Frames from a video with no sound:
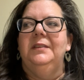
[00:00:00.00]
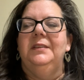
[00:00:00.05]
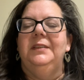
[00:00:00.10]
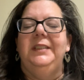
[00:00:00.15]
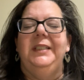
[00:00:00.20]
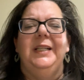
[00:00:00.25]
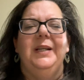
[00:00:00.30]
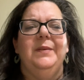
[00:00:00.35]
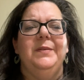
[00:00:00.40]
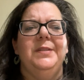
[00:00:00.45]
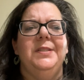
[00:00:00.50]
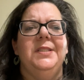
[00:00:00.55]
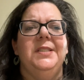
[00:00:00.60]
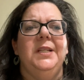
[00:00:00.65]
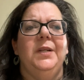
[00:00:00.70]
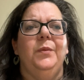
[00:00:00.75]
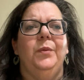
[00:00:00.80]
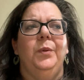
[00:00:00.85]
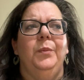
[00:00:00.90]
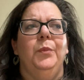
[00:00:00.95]
I think I was
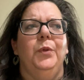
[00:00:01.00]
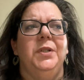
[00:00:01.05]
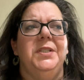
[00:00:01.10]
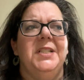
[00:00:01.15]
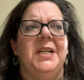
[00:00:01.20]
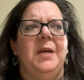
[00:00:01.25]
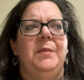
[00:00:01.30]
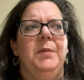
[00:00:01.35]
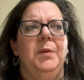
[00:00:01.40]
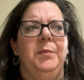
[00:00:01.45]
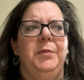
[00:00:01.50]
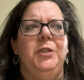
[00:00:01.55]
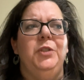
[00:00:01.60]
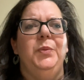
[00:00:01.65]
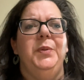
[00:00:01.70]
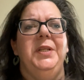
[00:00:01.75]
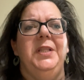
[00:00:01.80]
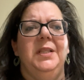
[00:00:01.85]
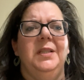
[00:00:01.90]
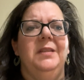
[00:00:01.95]
sick one more time in
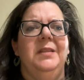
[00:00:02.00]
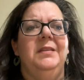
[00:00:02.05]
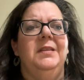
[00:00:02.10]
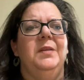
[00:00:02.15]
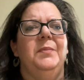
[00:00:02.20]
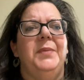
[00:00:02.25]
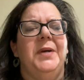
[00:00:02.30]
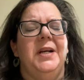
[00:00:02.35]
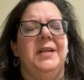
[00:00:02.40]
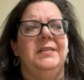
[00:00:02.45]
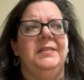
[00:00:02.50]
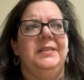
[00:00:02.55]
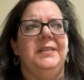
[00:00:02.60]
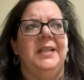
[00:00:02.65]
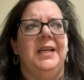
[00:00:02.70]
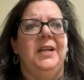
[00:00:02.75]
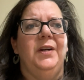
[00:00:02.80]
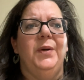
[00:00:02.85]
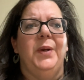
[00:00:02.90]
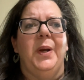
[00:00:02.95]
between the past,
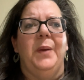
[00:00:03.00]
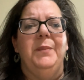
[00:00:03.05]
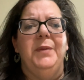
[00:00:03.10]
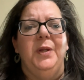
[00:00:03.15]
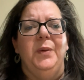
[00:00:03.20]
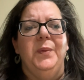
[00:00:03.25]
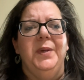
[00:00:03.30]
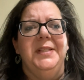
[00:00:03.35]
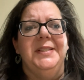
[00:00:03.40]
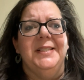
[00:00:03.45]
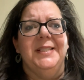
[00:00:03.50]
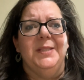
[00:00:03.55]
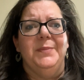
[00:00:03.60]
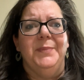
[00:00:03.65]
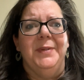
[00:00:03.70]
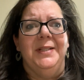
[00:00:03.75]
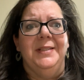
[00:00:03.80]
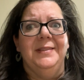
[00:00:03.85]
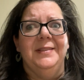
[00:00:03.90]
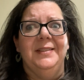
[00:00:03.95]
I don't know how many weeks it's
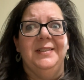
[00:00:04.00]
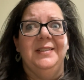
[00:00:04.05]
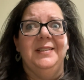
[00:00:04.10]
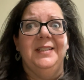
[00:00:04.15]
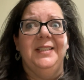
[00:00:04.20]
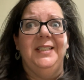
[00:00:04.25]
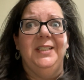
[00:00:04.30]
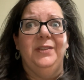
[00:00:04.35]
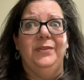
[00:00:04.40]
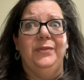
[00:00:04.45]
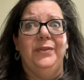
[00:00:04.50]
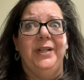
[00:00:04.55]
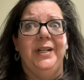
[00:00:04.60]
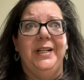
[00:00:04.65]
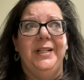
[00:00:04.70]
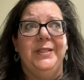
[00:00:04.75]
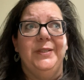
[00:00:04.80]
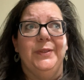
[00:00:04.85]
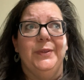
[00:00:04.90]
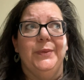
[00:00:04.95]
been since I did a Friday
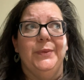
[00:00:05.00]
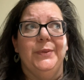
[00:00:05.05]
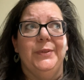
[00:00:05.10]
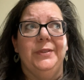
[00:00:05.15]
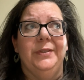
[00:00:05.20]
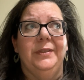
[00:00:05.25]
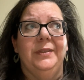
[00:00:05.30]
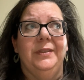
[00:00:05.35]
Sews.